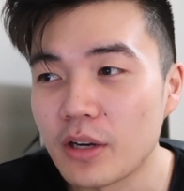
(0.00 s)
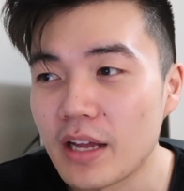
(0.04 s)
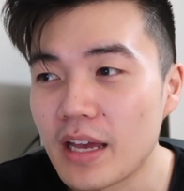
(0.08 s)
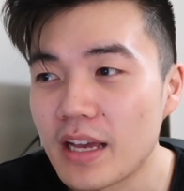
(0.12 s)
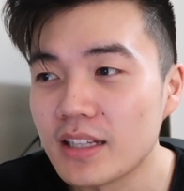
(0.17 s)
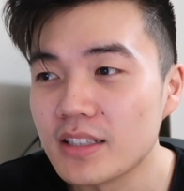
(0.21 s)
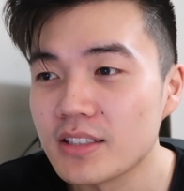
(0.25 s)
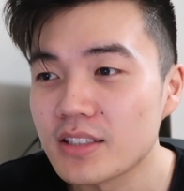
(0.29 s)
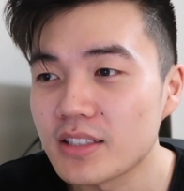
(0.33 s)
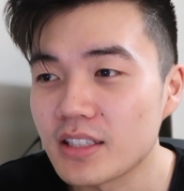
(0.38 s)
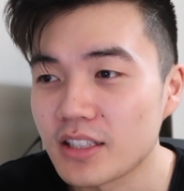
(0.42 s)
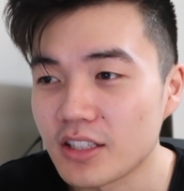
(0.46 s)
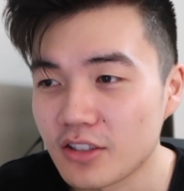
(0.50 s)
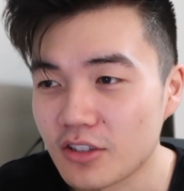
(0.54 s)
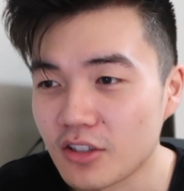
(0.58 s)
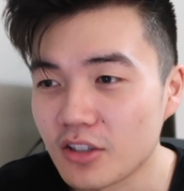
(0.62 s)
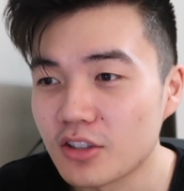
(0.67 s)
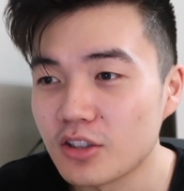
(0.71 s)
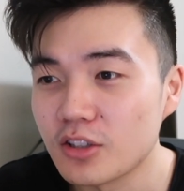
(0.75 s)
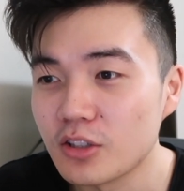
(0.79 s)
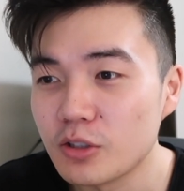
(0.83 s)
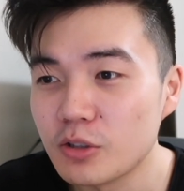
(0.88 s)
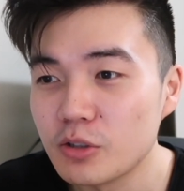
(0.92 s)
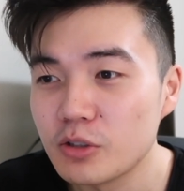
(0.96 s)
it ends and
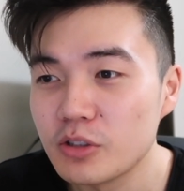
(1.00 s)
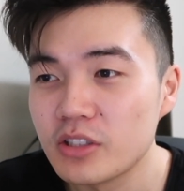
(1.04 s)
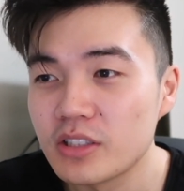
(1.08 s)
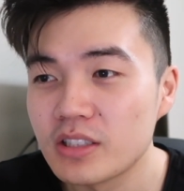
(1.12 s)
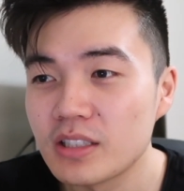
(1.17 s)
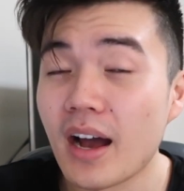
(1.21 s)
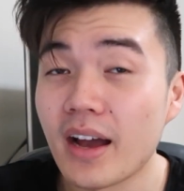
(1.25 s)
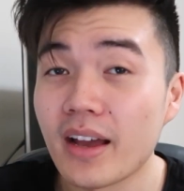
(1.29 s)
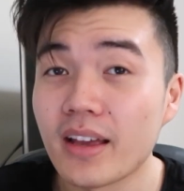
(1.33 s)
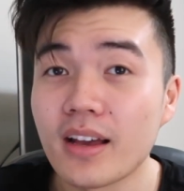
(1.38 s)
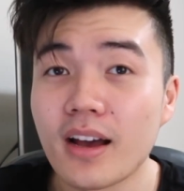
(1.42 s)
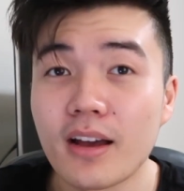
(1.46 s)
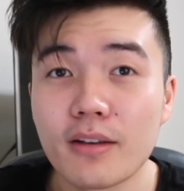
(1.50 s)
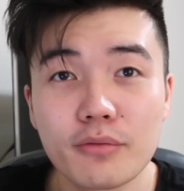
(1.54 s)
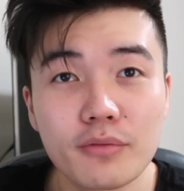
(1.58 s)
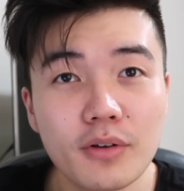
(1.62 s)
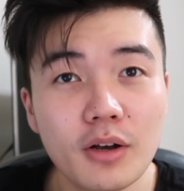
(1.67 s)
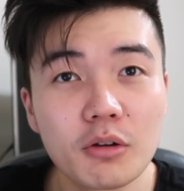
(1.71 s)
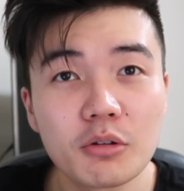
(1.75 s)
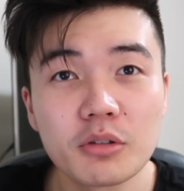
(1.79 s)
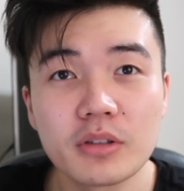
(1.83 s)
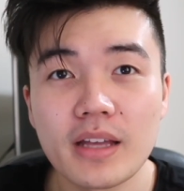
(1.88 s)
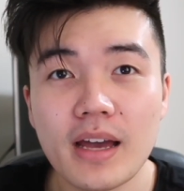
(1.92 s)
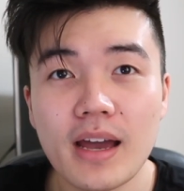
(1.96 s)
concludes. I
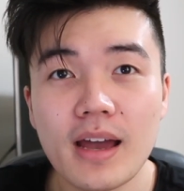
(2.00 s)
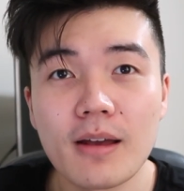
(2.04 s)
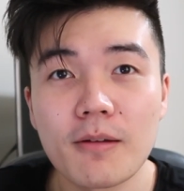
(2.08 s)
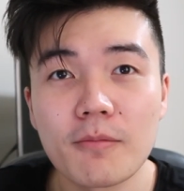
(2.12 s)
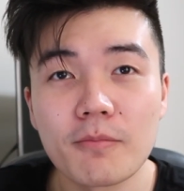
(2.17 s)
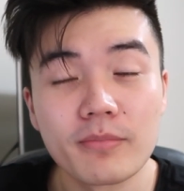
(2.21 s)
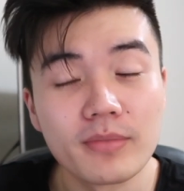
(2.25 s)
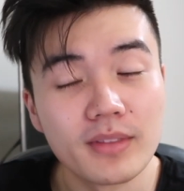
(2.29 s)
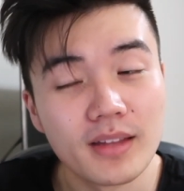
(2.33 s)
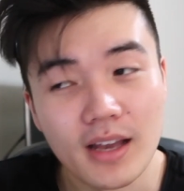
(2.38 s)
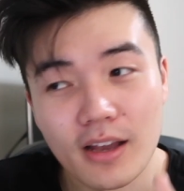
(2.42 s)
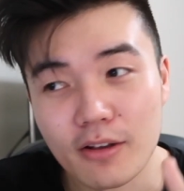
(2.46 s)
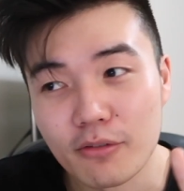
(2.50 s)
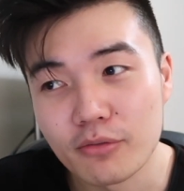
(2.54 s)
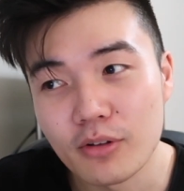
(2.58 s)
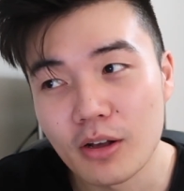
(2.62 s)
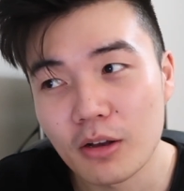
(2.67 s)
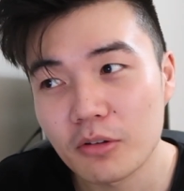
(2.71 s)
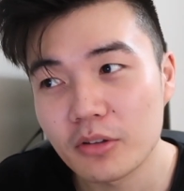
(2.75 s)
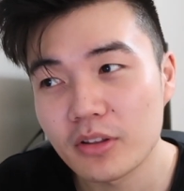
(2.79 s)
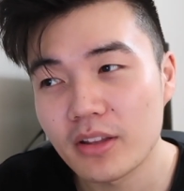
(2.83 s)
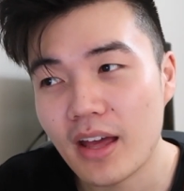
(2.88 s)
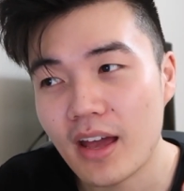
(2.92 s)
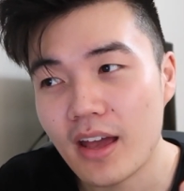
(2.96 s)
fuck with that.
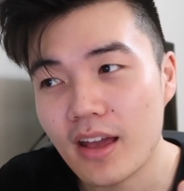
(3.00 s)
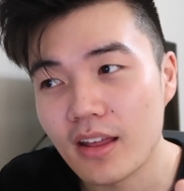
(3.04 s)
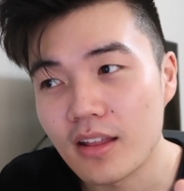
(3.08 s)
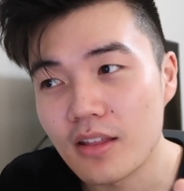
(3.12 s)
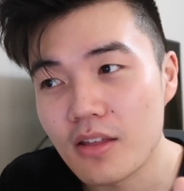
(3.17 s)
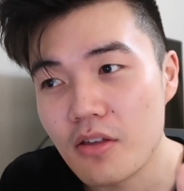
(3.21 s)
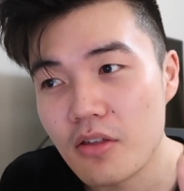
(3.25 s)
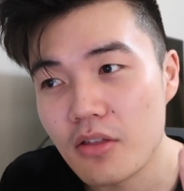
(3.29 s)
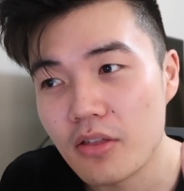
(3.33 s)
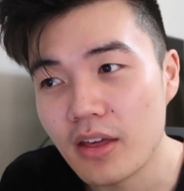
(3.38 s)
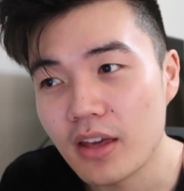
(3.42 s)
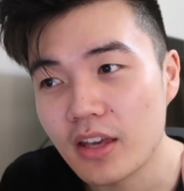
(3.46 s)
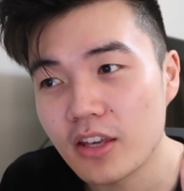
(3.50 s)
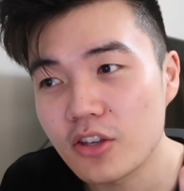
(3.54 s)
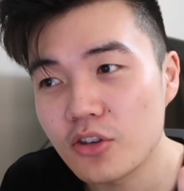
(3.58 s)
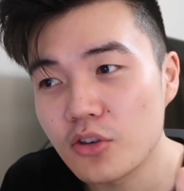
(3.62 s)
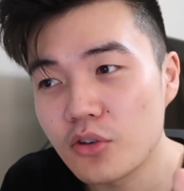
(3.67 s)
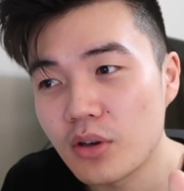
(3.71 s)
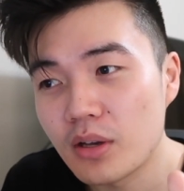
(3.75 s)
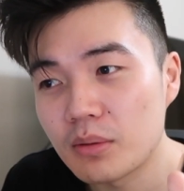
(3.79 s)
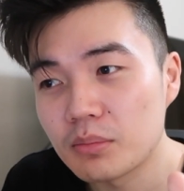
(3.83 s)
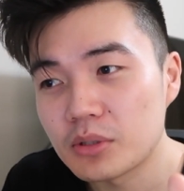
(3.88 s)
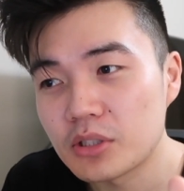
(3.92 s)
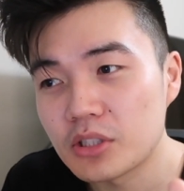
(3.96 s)
Thank you,
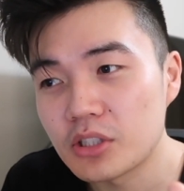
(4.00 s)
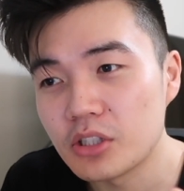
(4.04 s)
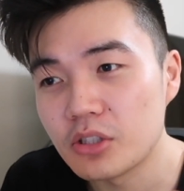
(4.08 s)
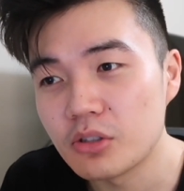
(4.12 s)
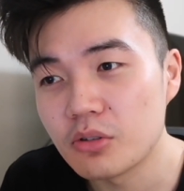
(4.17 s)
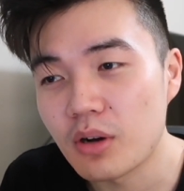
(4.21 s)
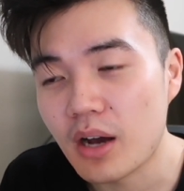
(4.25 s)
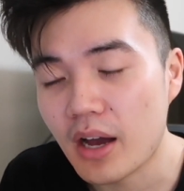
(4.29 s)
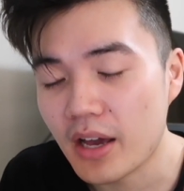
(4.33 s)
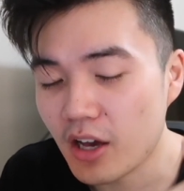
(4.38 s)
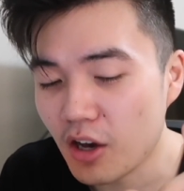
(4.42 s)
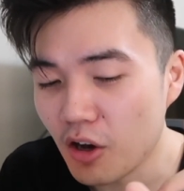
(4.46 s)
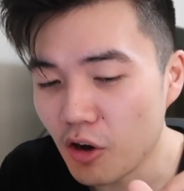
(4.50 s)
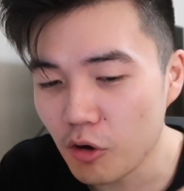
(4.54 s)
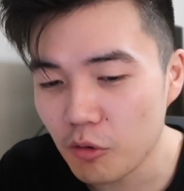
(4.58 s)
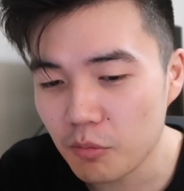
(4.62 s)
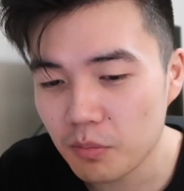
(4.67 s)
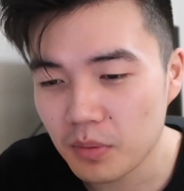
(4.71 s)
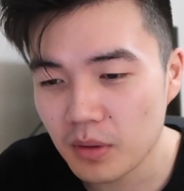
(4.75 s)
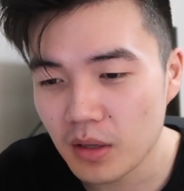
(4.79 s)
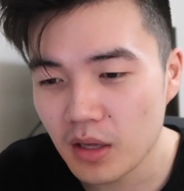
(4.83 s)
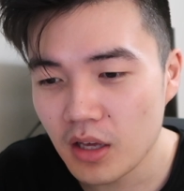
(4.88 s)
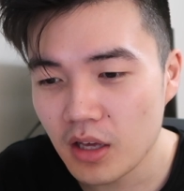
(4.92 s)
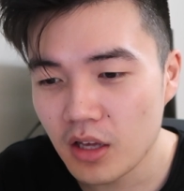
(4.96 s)
MCU. I
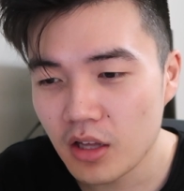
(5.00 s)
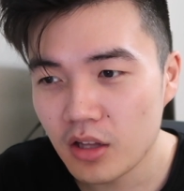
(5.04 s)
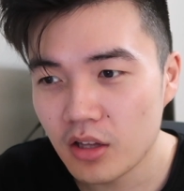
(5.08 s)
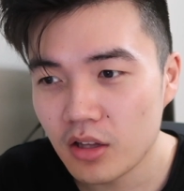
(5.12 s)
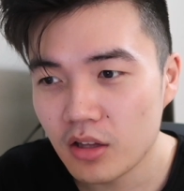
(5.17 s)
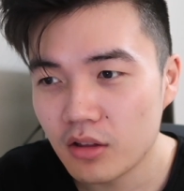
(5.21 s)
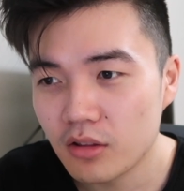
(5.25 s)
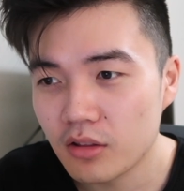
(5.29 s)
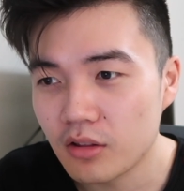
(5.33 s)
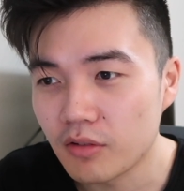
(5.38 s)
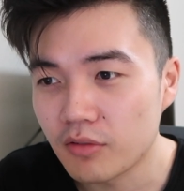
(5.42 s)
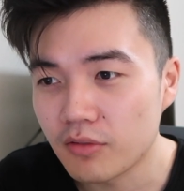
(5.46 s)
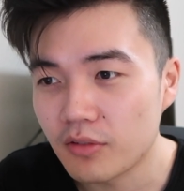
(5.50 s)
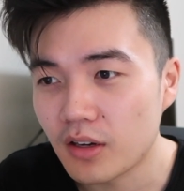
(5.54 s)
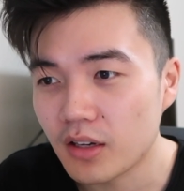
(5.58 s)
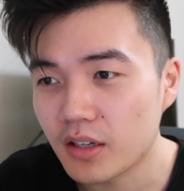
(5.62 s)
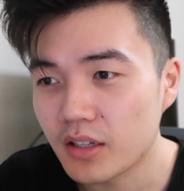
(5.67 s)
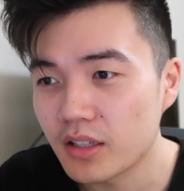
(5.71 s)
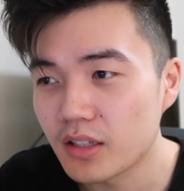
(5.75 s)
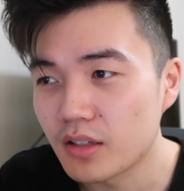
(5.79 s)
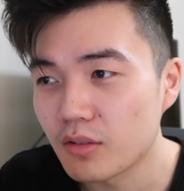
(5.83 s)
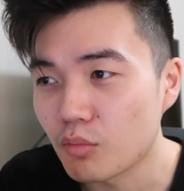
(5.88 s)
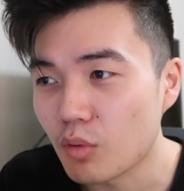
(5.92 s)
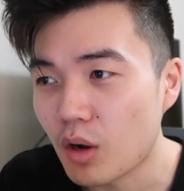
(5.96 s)
hope the
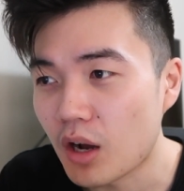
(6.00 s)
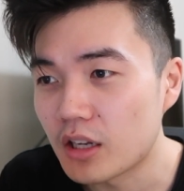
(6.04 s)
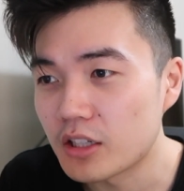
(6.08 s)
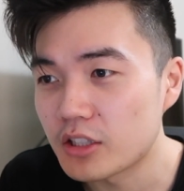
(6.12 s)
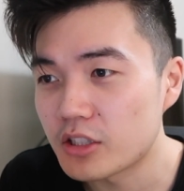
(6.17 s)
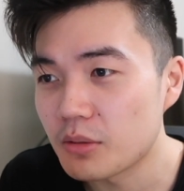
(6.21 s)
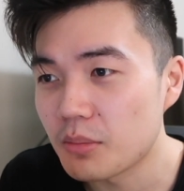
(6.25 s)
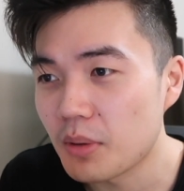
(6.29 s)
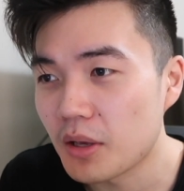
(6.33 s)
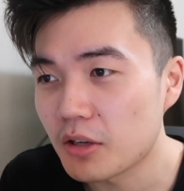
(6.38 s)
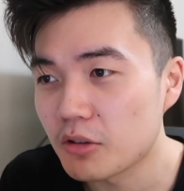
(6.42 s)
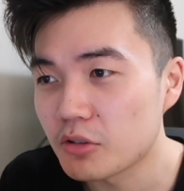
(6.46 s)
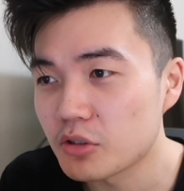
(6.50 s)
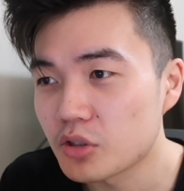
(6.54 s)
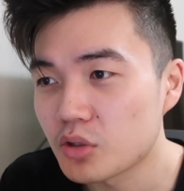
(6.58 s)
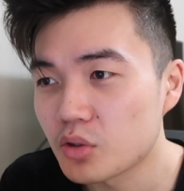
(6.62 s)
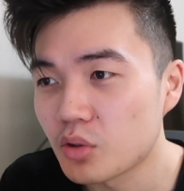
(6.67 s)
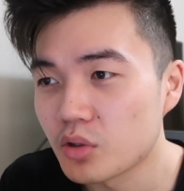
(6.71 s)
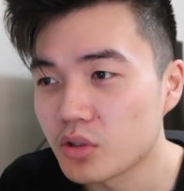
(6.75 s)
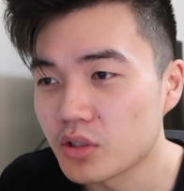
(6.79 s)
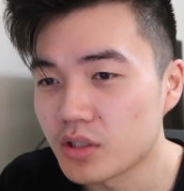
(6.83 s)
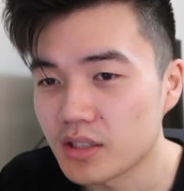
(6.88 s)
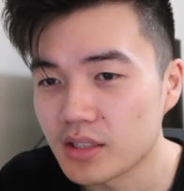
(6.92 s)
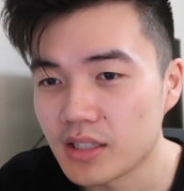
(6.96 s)
fucking Rotten Tomatoes
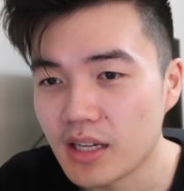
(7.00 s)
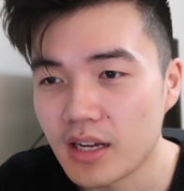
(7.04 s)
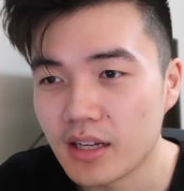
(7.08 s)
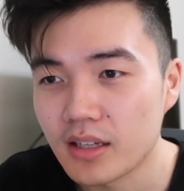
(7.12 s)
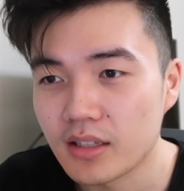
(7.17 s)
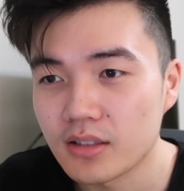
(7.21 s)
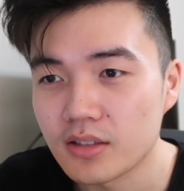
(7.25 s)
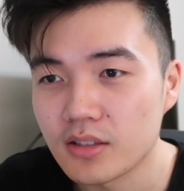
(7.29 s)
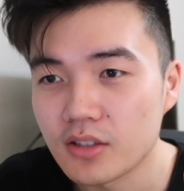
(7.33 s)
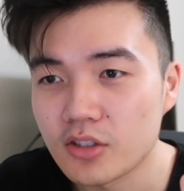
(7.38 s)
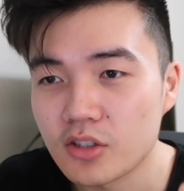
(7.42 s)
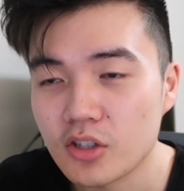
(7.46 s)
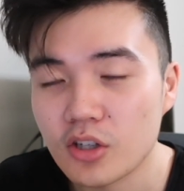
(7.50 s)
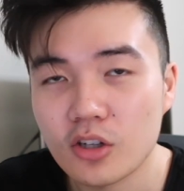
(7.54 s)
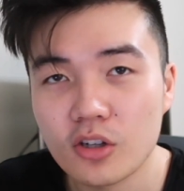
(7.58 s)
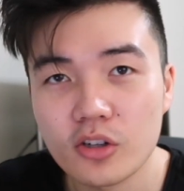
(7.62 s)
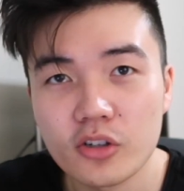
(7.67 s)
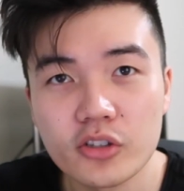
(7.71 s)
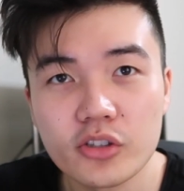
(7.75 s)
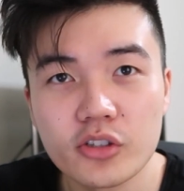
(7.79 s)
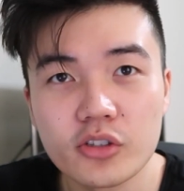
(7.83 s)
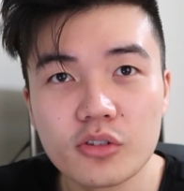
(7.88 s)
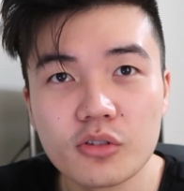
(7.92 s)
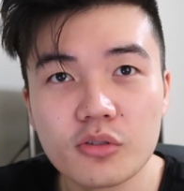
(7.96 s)
scores does not deter
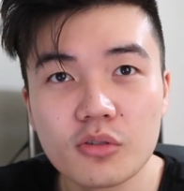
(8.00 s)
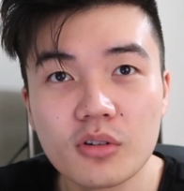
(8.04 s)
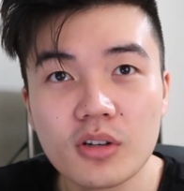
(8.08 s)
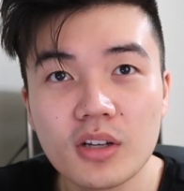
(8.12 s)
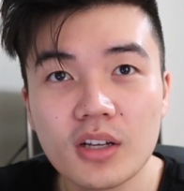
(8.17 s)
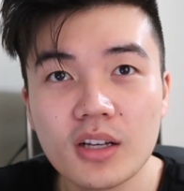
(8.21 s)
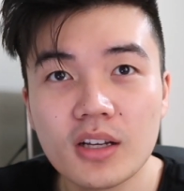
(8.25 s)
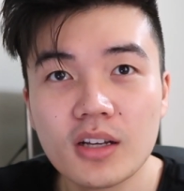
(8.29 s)
you